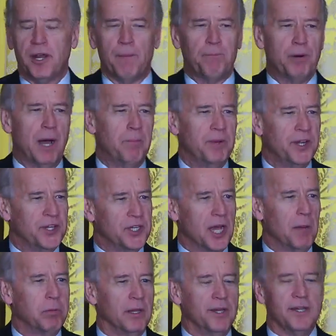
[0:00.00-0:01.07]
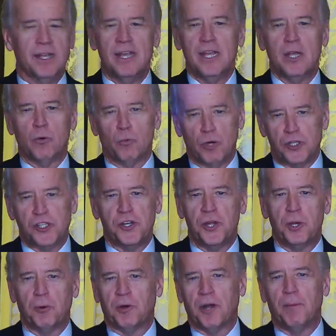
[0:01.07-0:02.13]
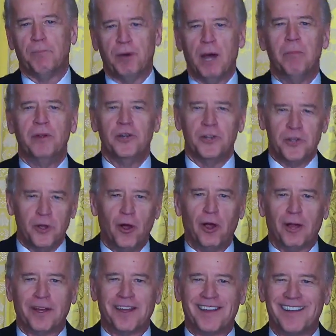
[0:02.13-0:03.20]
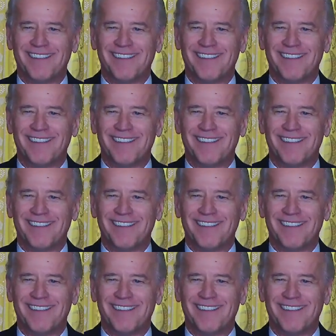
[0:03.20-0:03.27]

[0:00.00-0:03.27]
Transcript: in a pub in Dublin, wishing you were in a pub in New York?